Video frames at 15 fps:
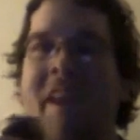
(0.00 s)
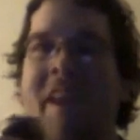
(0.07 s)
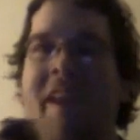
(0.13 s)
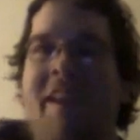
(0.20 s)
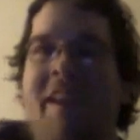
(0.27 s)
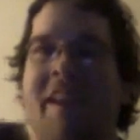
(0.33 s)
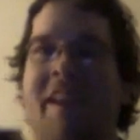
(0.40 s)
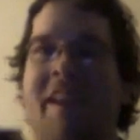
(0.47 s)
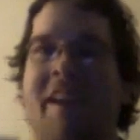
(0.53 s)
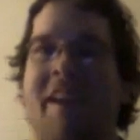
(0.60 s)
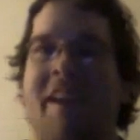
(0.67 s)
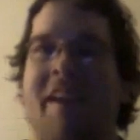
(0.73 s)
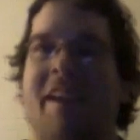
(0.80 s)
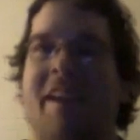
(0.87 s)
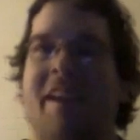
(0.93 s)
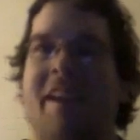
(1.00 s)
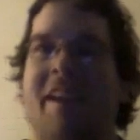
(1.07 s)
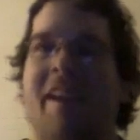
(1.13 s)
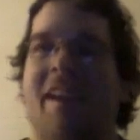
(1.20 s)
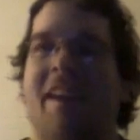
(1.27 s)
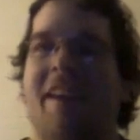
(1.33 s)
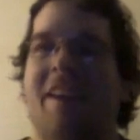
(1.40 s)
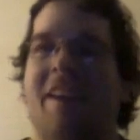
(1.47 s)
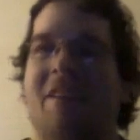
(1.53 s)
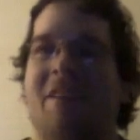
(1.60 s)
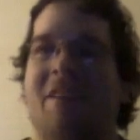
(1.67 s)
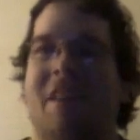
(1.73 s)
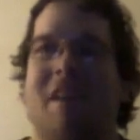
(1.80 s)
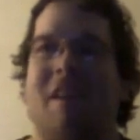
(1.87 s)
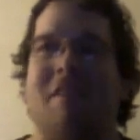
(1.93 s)
like
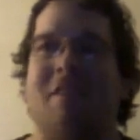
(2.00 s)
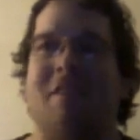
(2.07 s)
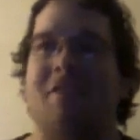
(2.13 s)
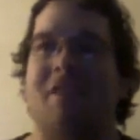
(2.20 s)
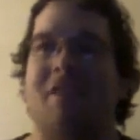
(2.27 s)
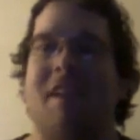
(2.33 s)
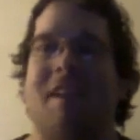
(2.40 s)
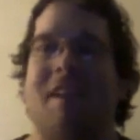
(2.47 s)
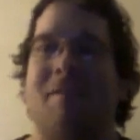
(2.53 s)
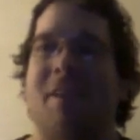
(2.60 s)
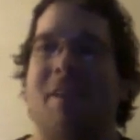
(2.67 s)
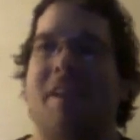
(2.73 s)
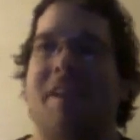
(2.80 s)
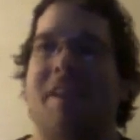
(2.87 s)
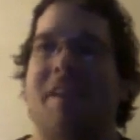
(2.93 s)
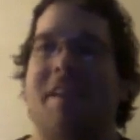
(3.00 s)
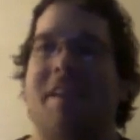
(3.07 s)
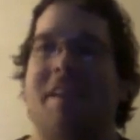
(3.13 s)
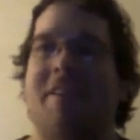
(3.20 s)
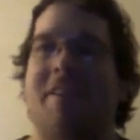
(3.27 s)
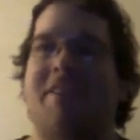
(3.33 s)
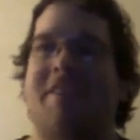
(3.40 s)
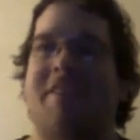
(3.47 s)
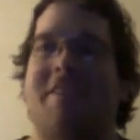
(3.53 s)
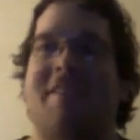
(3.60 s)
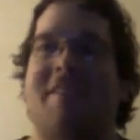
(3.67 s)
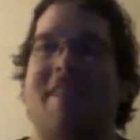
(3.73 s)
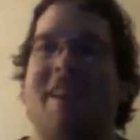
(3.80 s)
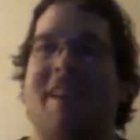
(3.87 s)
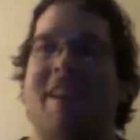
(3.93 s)
Allison Janney, man, this
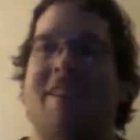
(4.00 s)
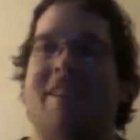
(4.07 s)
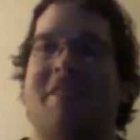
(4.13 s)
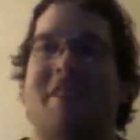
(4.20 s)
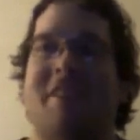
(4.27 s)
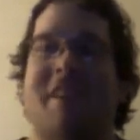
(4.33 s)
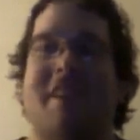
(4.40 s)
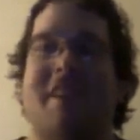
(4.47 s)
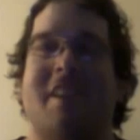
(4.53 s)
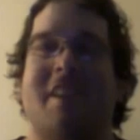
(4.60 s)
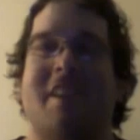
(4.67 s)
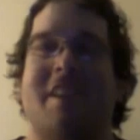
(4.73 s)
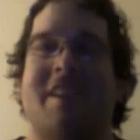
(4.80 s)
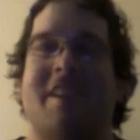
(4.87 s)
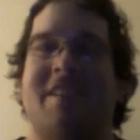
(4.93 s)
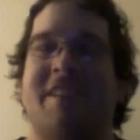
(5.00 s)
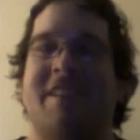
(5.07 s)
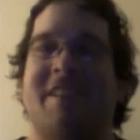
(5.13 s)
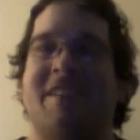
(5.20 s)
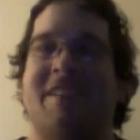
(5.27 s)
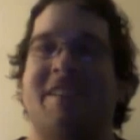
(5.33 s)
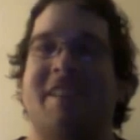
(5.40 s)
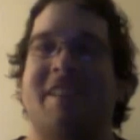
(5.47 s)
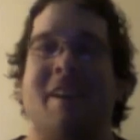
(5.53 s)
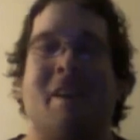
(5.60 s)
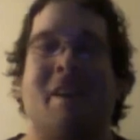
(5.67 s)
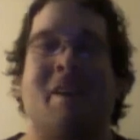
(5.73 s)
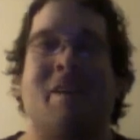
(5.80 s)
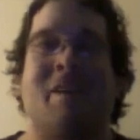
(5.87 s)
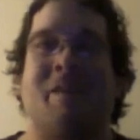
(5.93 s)
just, she is this.
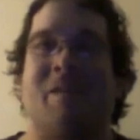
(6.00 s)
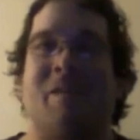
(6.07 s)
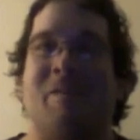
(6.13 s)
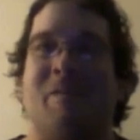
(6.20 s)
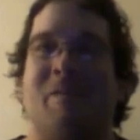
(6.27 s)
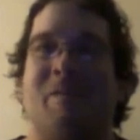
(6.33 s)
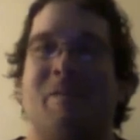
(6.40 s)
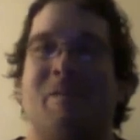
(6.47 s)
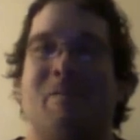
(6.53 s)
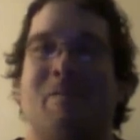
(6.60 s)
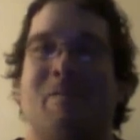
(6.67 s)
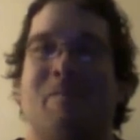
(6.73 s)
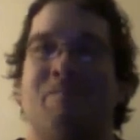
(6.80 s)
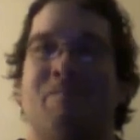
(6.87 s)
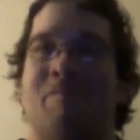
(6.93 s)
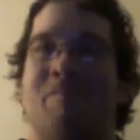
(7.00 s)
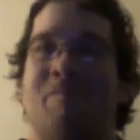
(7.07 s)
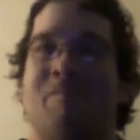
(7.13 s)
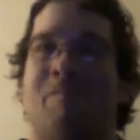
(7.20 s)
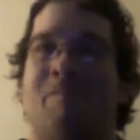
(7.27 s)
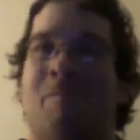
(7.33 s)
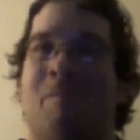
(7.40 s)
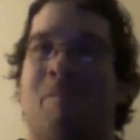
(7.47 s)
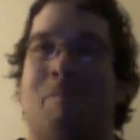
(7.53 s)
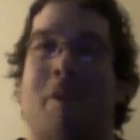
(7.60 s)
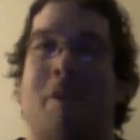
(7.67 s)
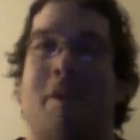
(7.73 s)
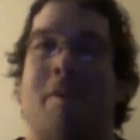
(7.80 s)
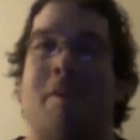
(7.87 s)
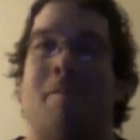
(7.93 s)

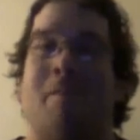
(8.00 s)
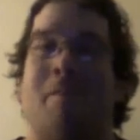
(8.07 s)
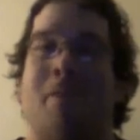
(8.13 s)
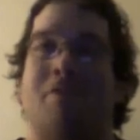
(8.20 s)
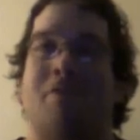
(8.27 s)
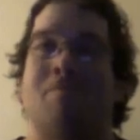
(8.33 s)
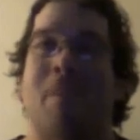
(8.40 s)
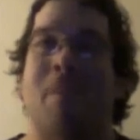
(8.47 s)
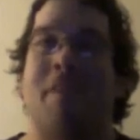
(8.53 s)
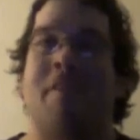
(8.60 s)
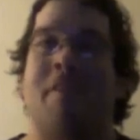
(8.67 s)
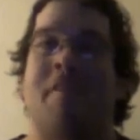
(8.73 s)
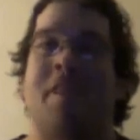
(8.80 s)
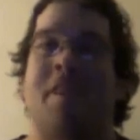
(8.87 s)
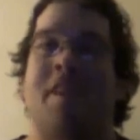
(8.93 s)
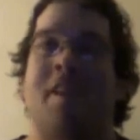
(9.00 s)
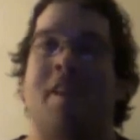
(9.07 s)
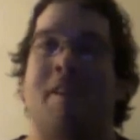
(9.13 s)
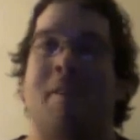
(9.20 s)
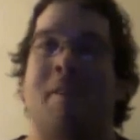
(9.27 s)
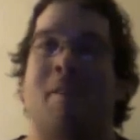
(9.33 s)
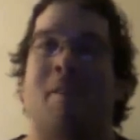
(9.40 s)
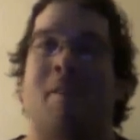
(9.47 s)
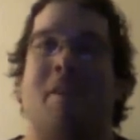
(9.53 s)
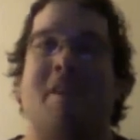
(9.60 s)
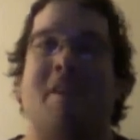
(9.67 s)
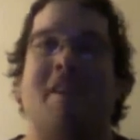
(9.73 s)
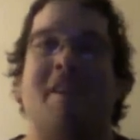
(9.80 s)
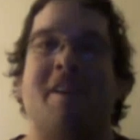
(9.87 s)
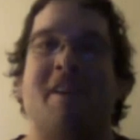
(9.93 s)
Probably the worst Mother of the Year
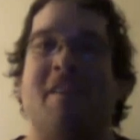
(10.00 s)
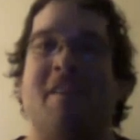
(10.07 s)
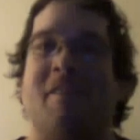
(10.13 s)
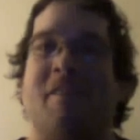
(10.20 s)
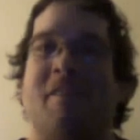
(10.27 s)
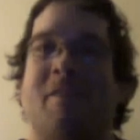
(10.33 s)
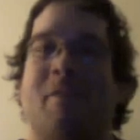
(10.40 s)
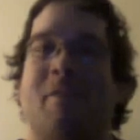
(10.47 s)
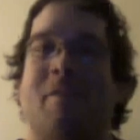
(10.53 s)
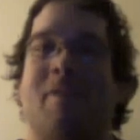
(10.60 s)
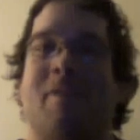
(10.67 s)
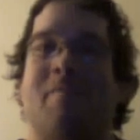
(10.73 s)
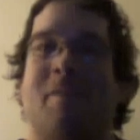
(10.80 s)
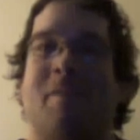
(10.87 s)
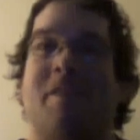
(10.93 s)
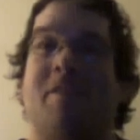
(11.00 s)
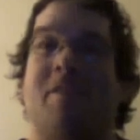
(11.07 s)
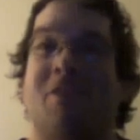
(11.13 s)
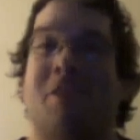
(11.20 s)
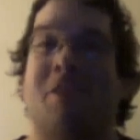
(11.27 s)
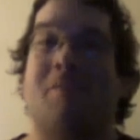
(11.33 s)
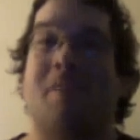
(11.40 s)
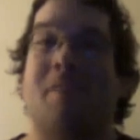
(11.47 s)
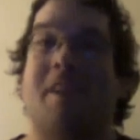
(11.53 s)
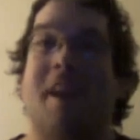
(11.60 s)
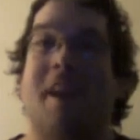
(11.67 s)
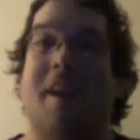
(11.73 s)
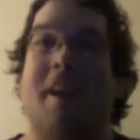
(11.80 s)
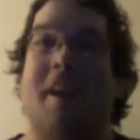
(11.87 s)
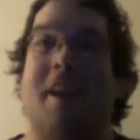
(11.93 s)
award, if there was one, she'd be
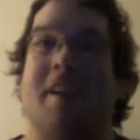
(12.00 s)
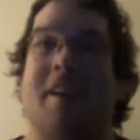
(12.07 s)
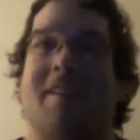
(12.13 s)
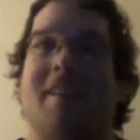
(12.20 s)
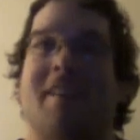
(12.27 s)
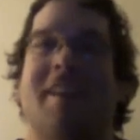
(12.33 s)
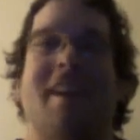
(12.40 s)
getting it.